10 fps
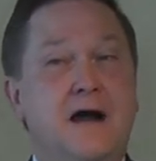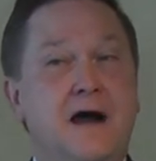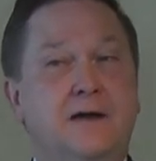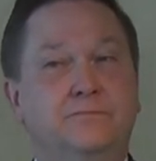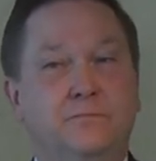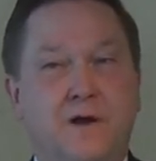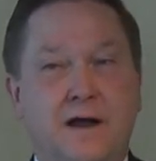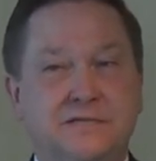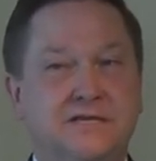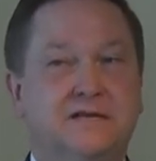
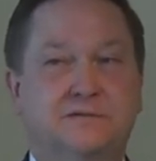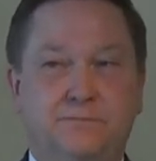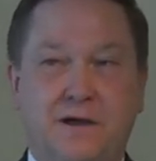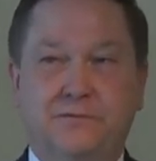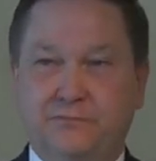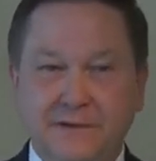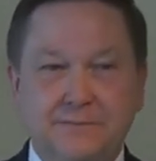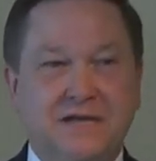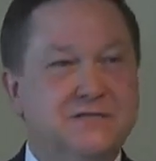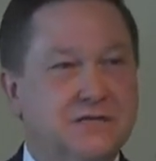I said about 3
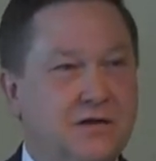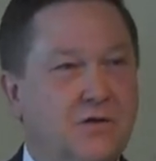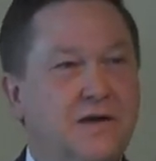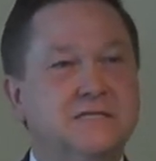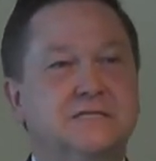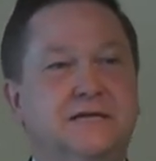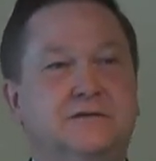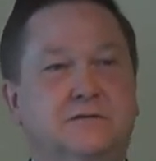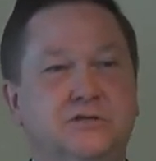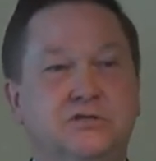minutes ago, I
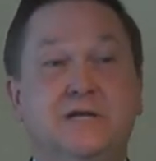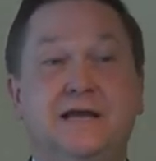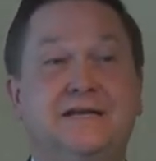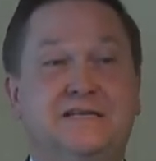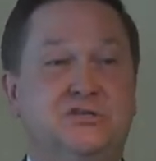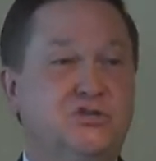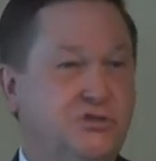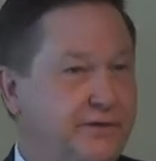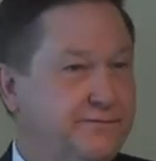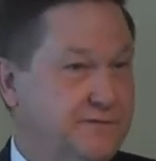said Christianity has
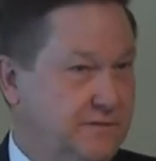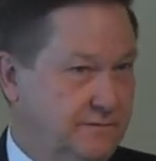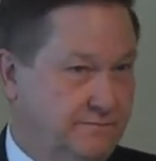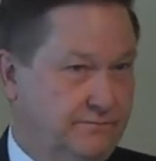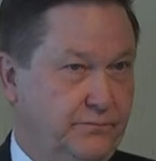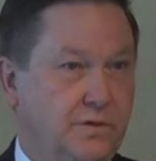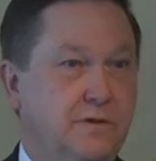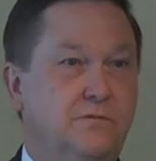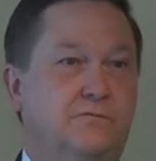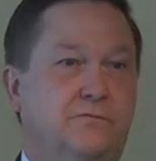shifted
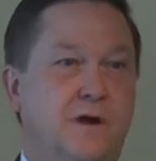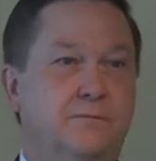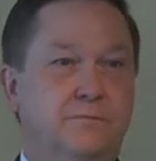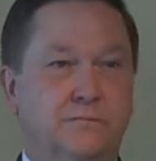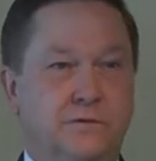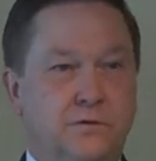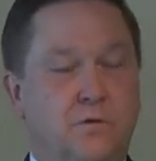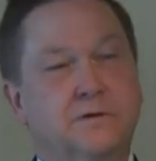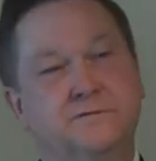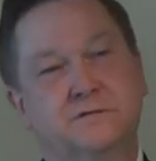from the
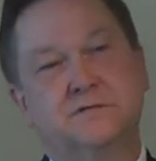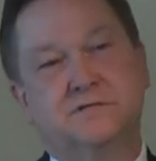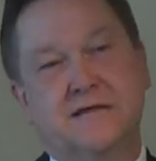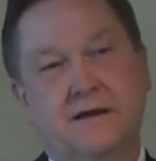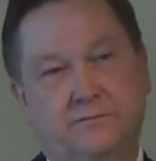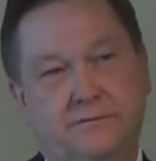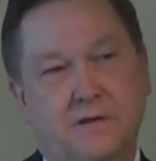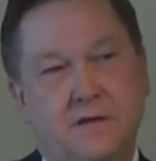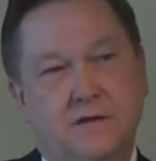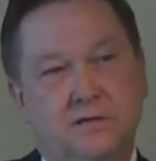north to the south.
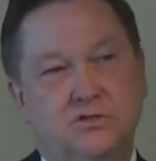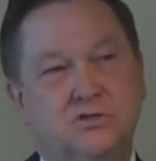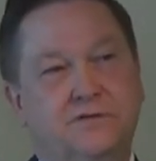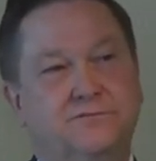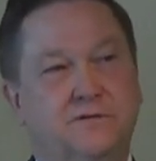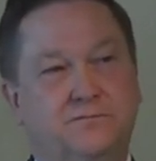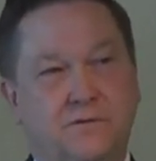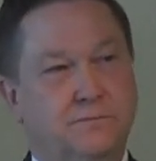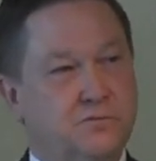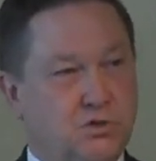It's shifted
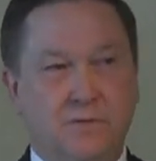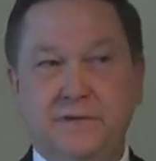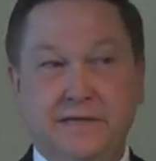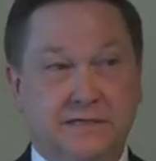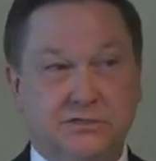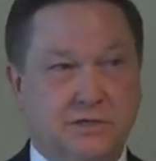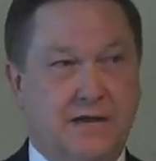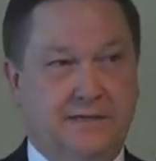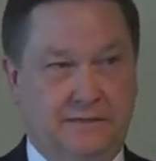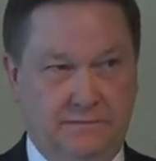from Germany to
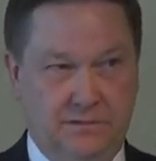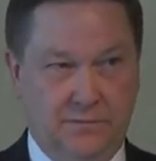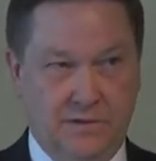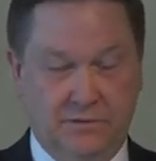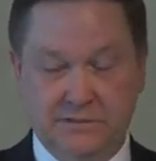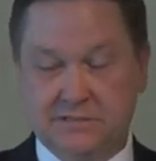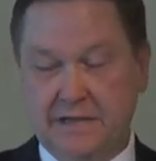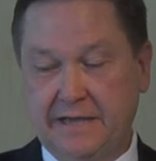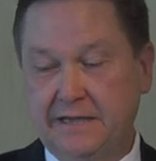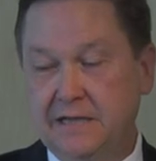China, you might want to
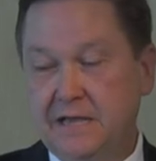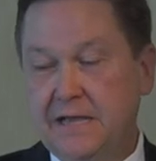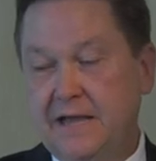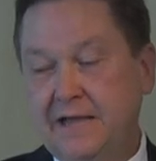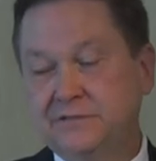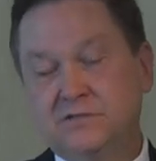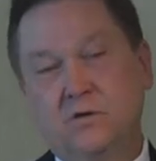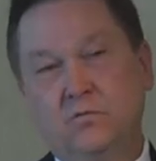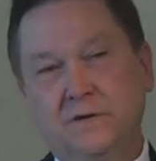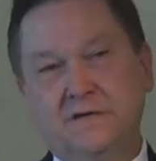say. And
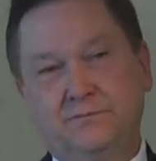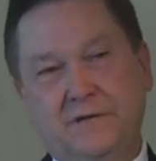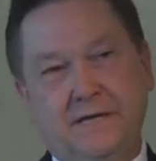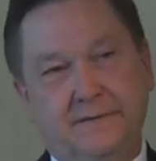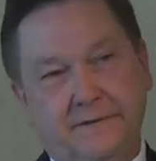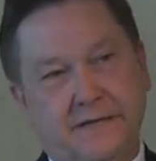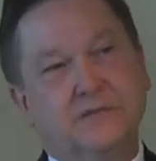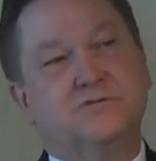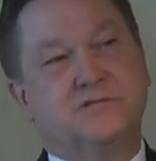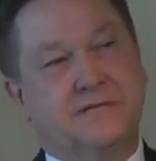so wouldn't it be
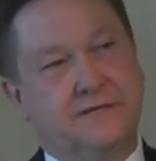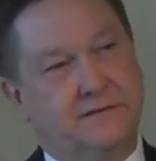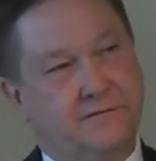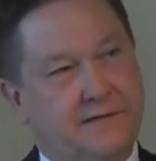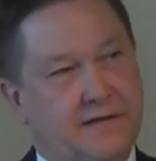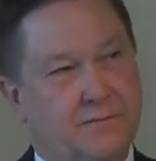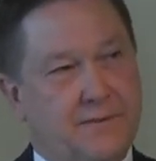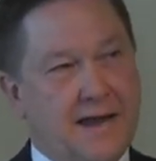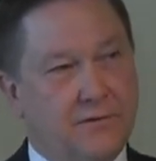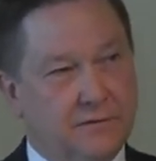interesting to think
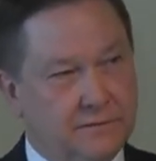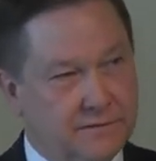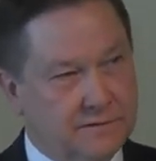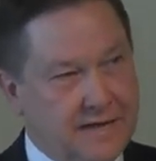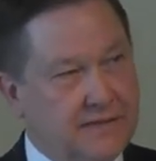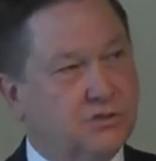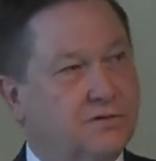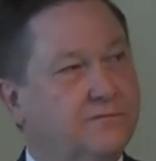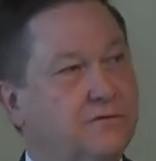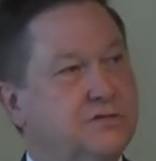about the
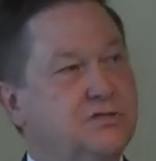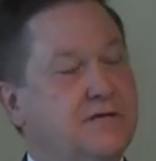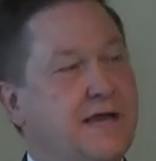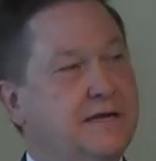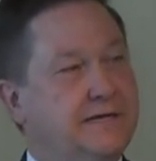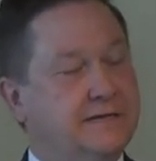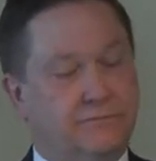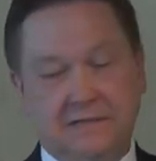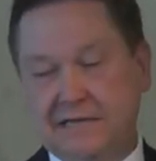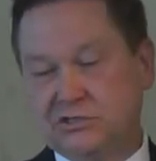nature of Christianity in
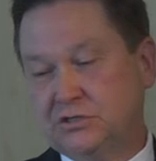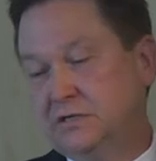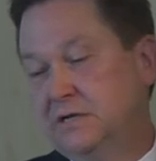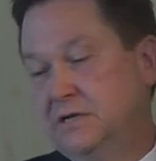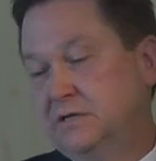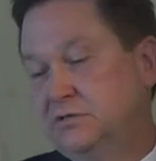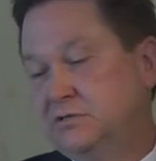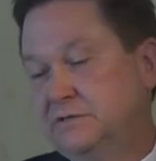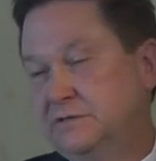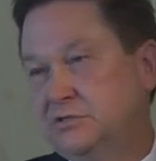relation
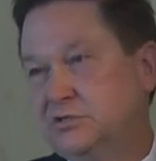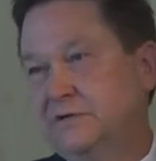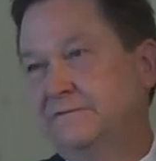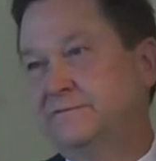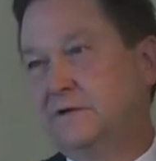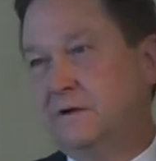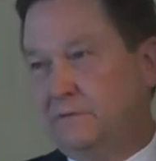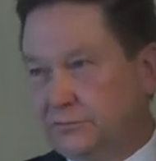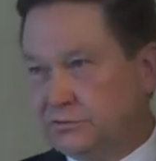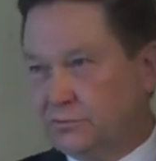to this shift, the
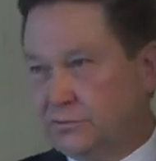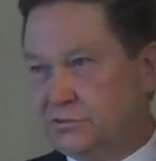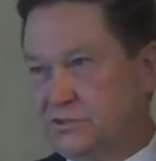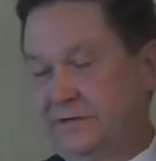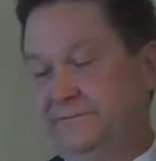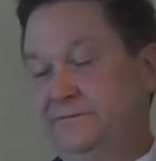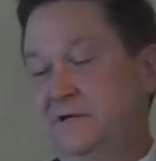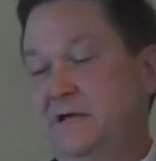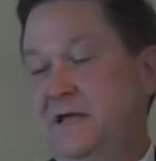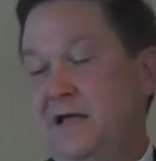cultural shift?
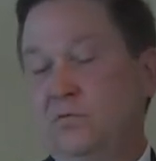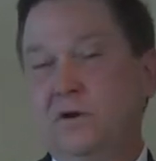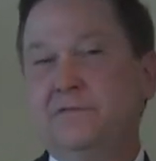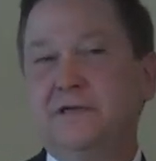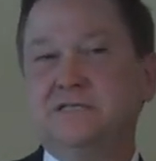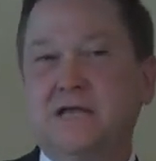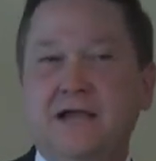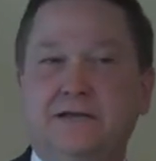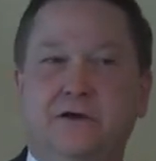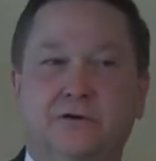And one of the things
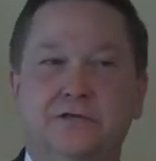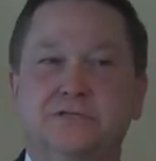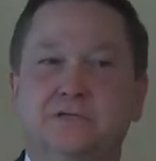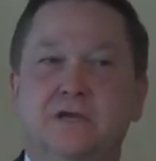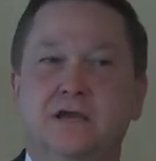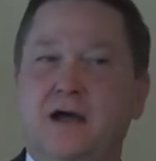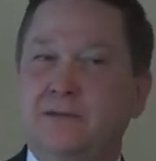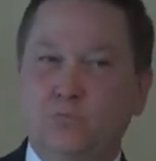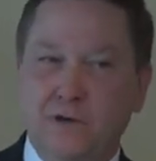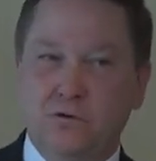I noticed,
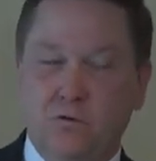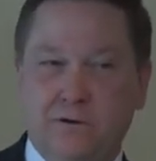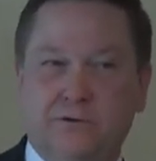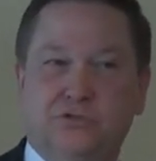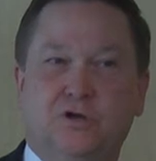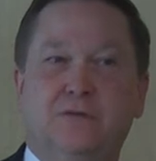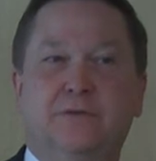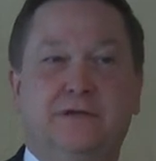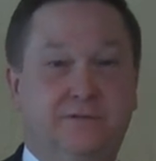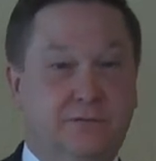I'm 1/4
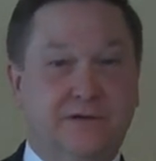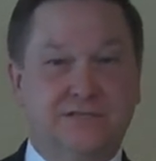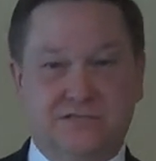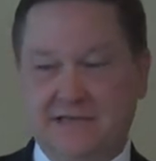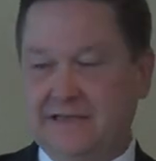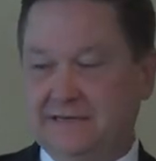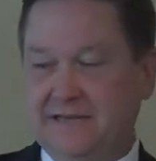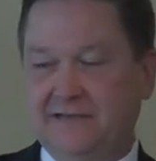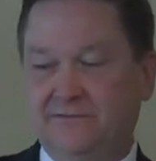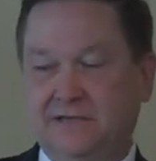German and the rest
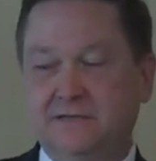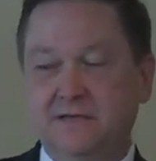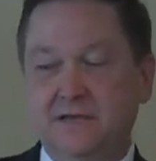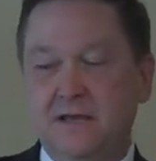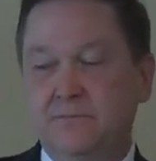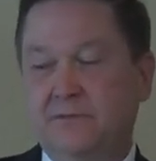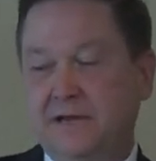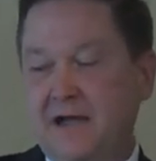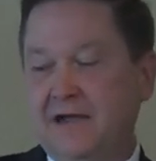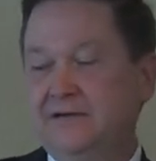Scandinavian,
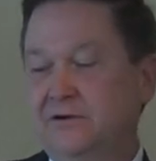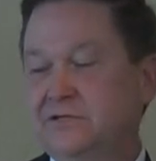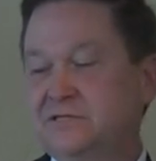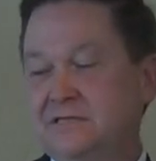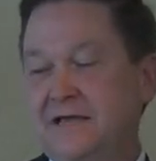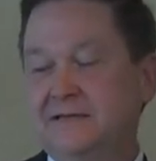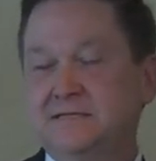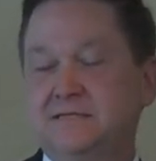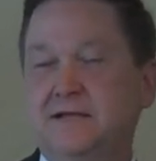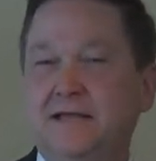but I noticed
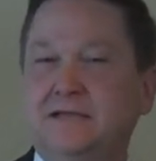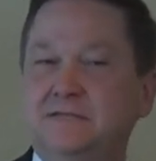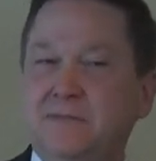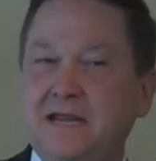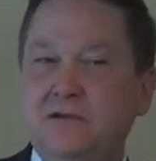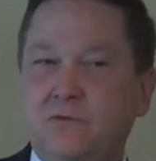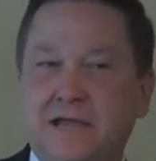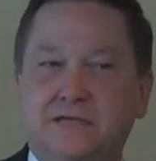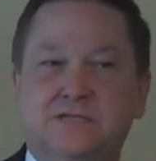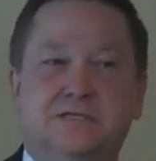that in many
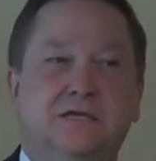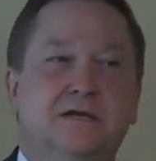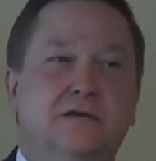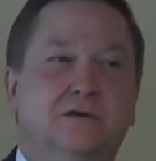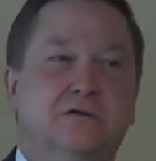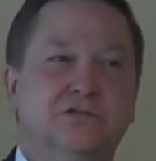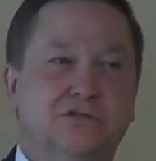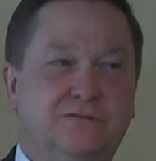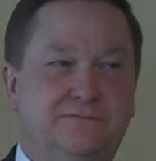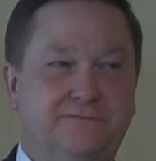ways,
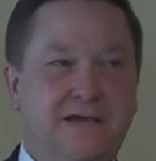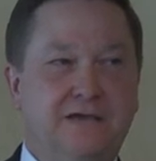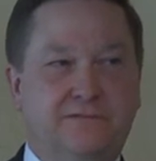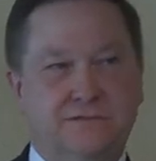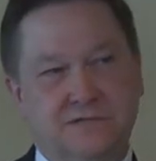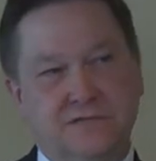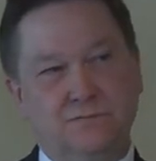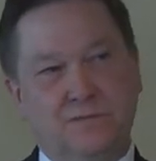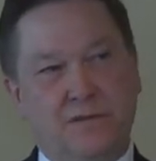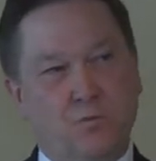Christian faith
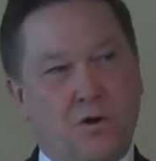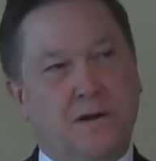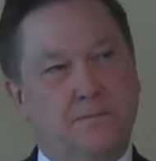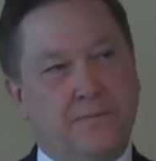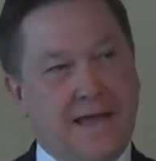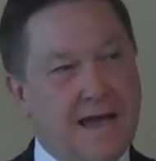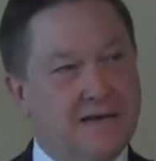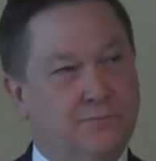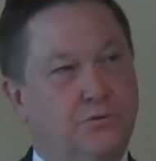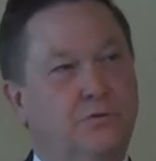seems to be more
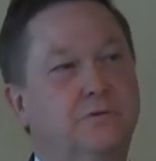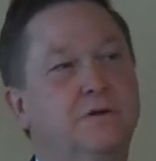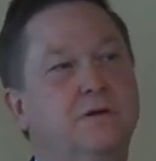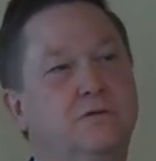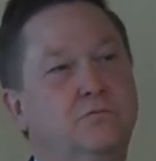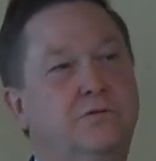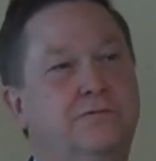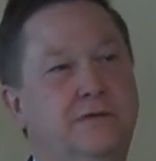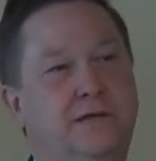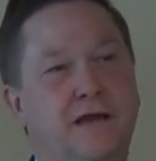compatible
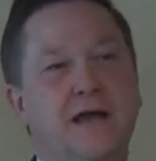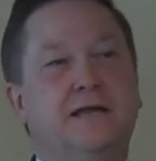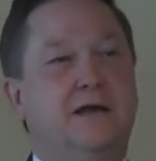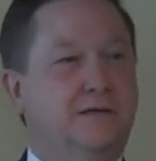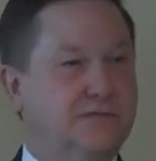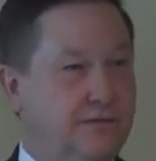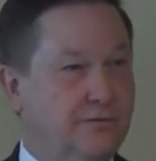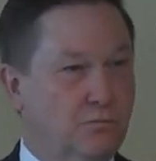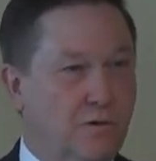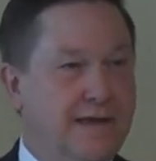with the icons on
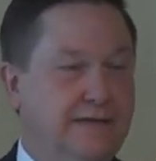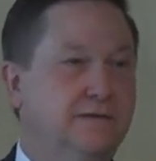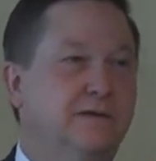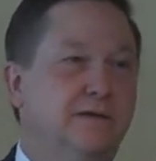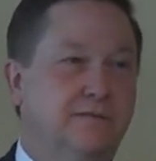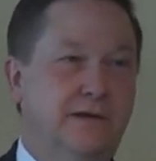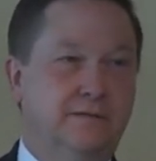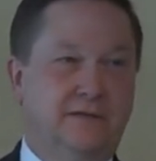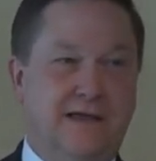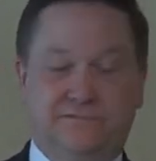the right than on
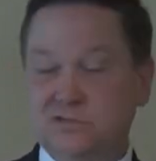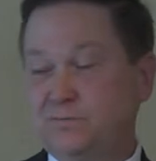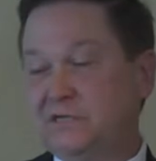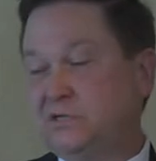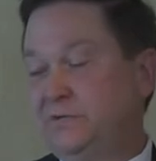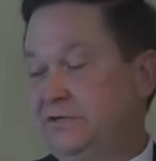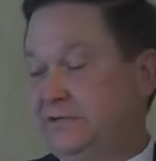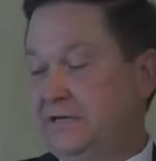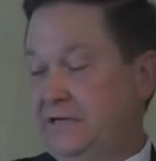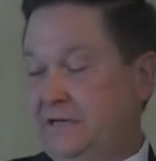the left, especially when you
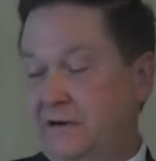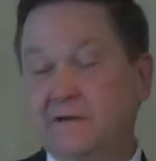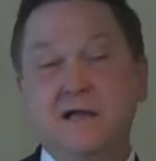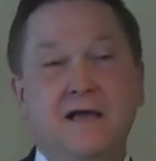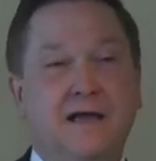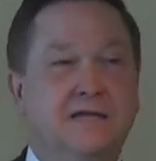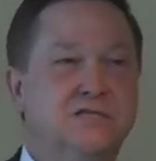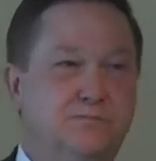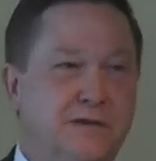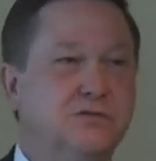get here and
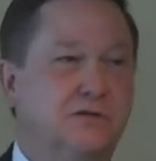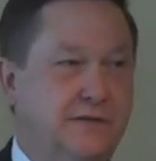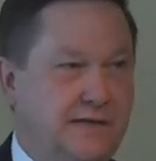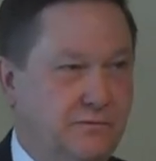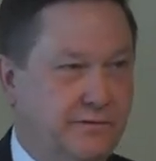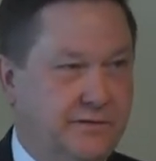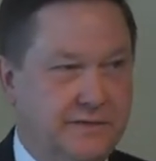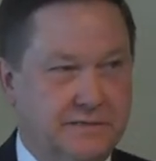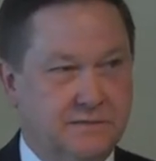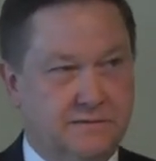especially when you
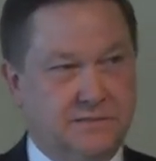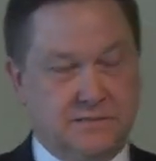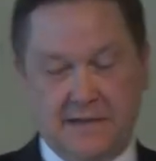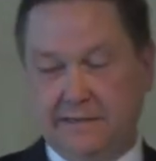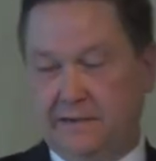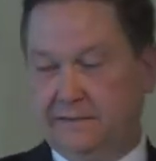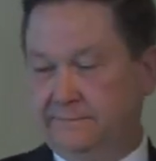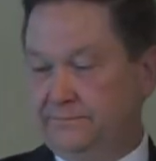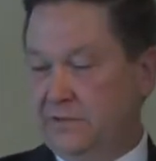get to this icon.